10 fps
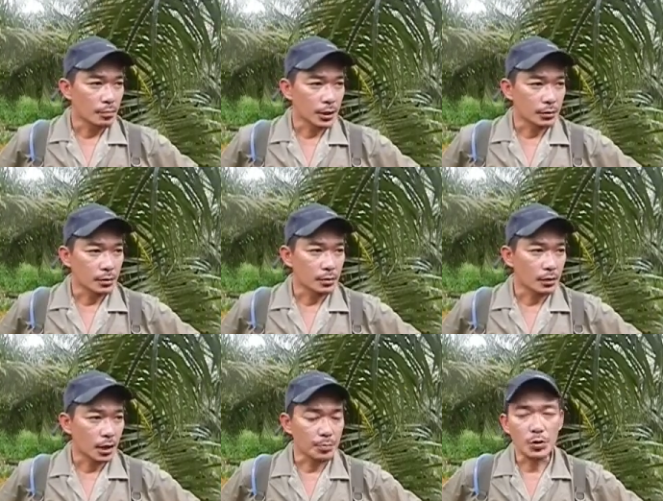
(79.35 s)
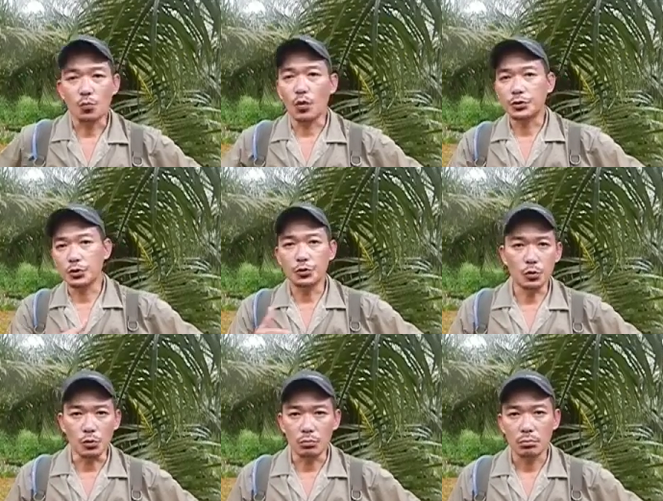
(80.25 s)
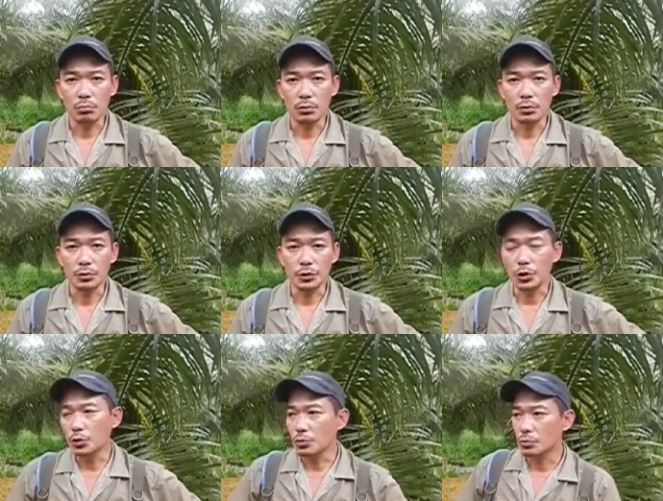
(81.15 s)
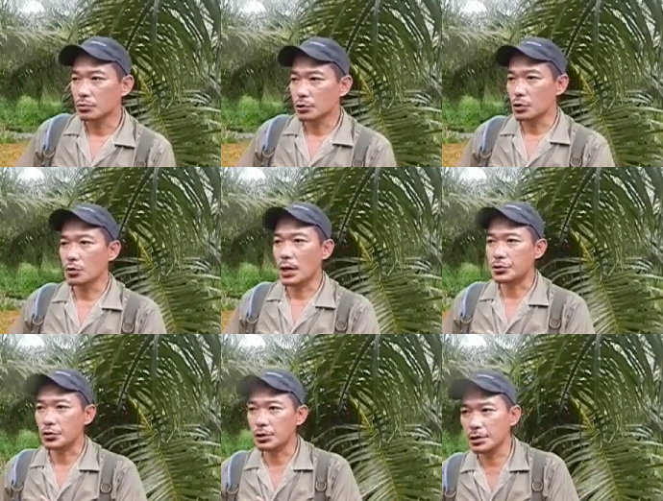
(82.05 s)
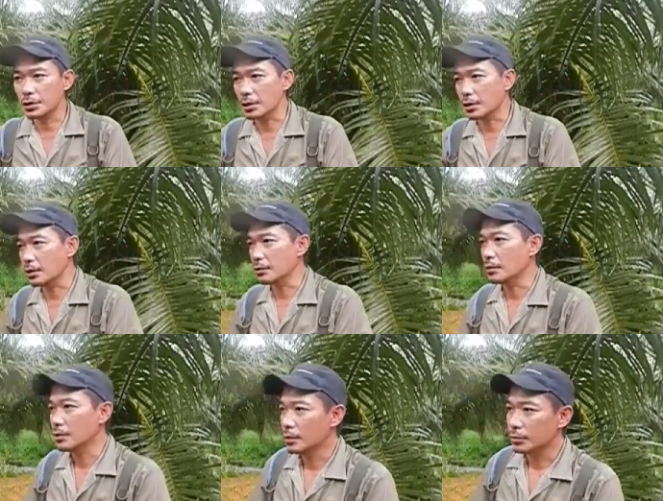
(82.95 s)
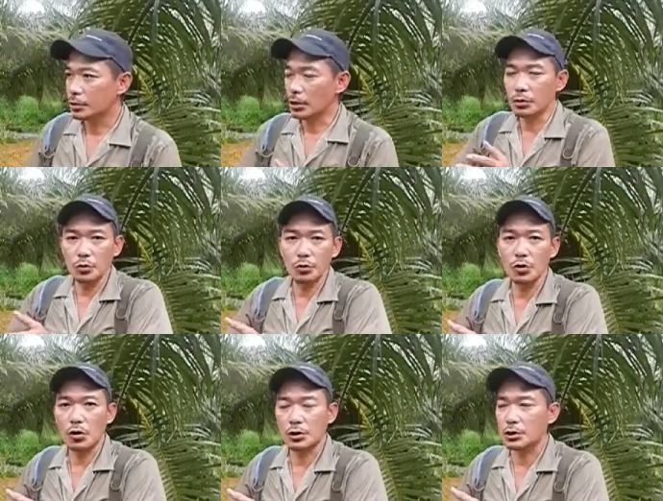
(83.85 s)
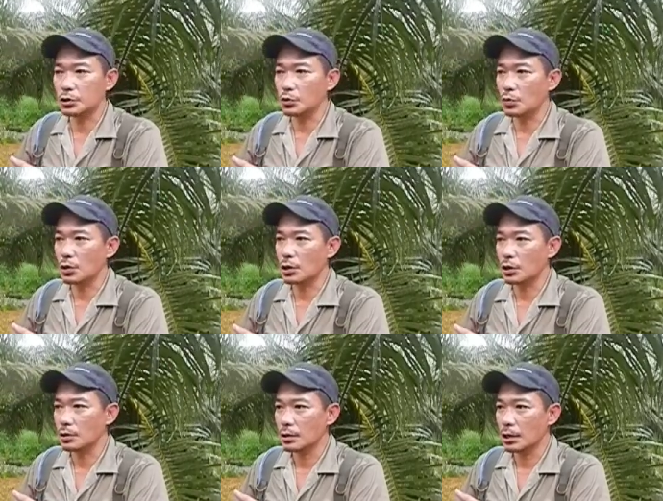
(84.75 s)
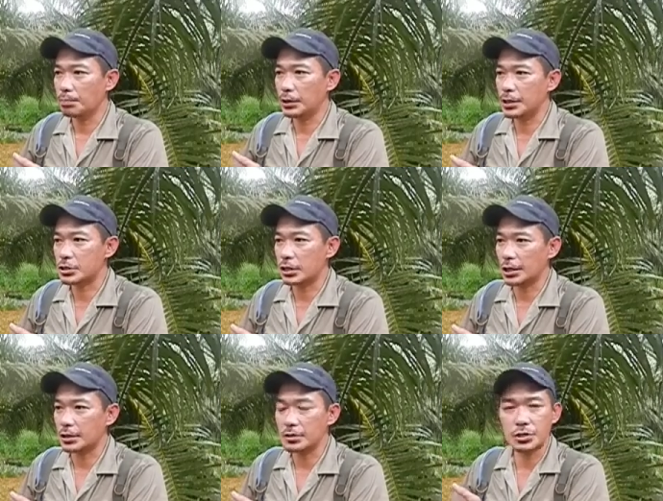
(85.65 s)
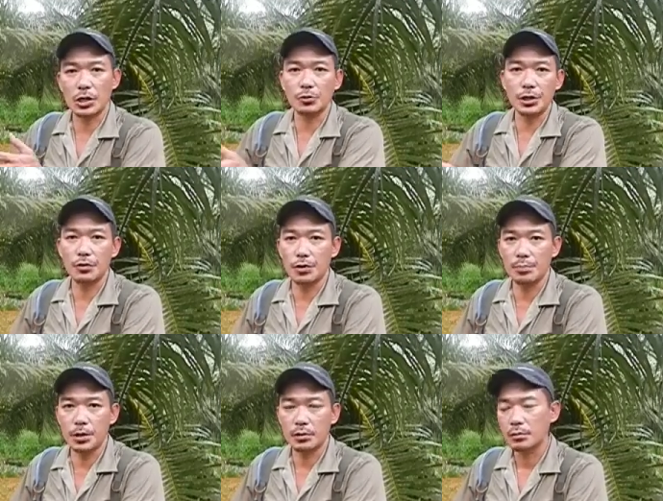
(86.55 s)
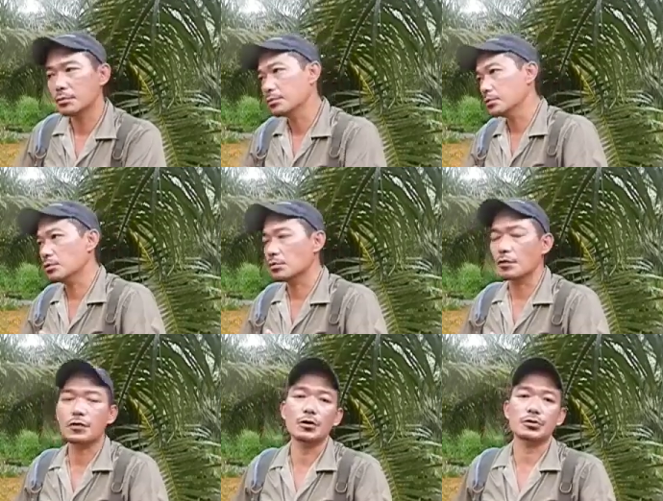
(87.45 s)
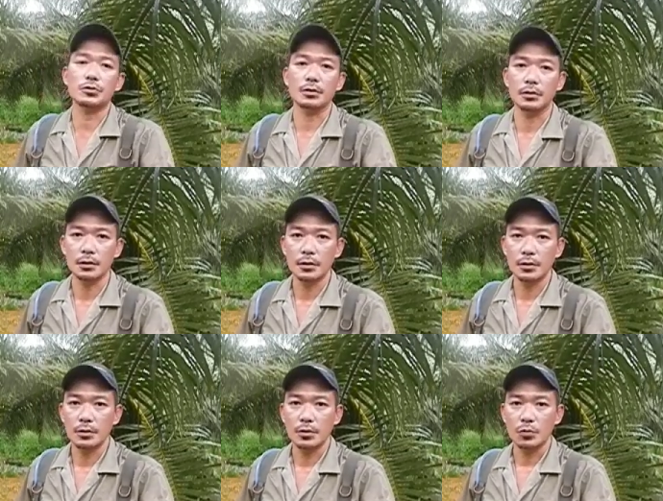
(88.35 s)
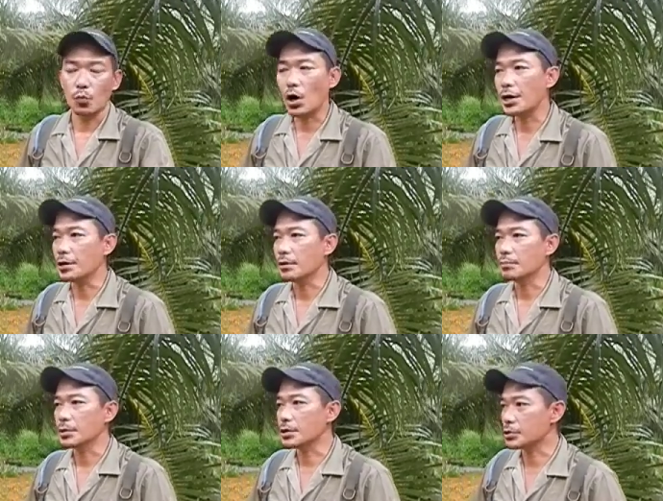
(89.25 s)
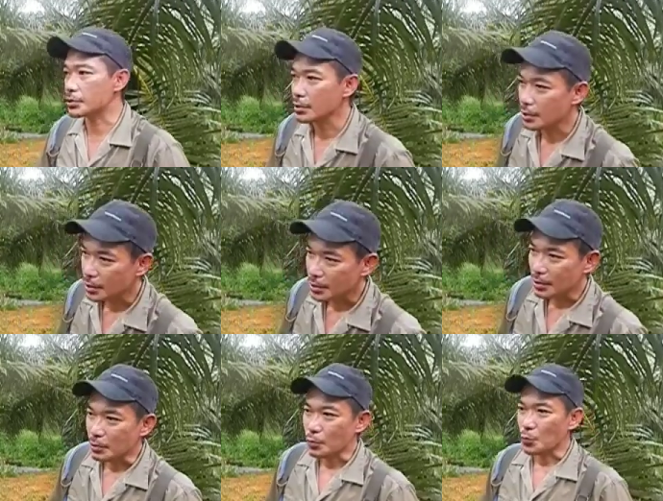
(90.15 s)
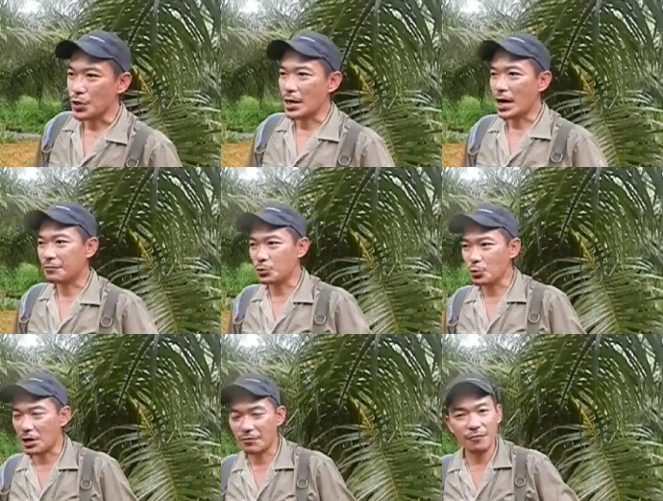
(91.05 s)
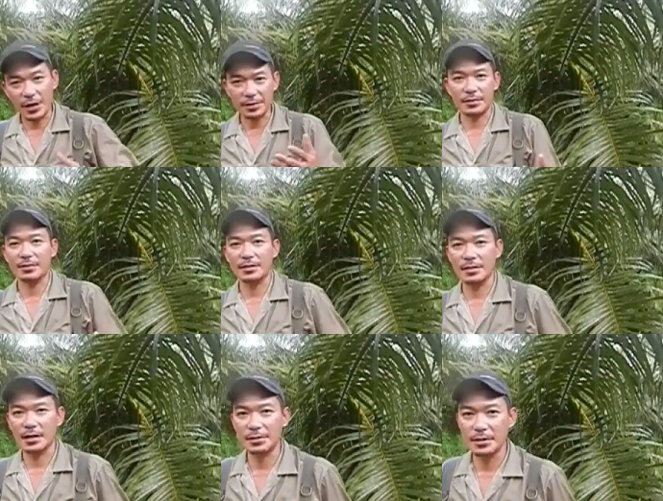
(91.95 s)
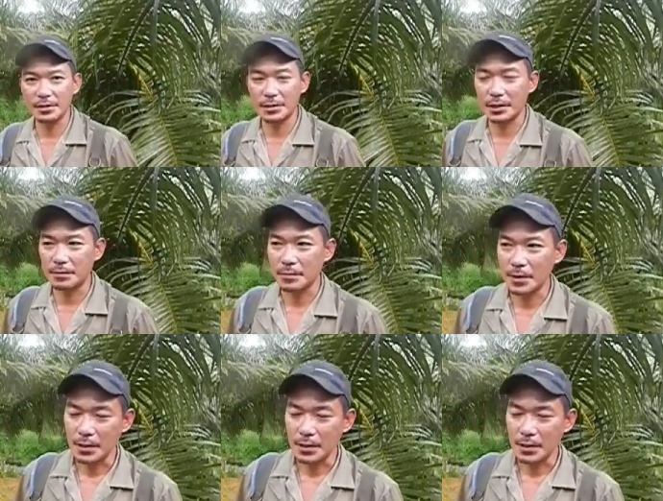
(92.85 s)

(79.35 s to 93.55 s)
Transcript: But, I mean, what do? You actually turn New York into a place like Saudi Arabia? No, of course not. Why? Because we have to have faith in the idea that